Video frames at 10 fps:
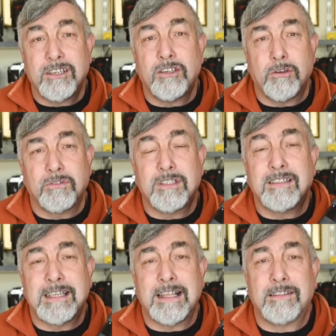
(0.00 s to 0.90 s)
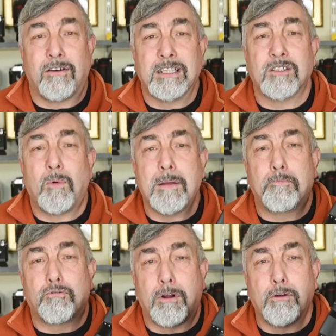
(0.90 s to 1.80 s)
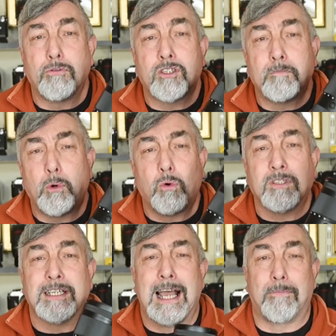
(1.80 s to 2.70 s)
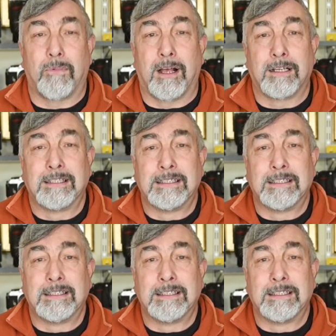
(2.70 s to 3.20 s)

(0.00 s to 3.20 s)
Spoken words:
to use the Z9 as my pro sports camera.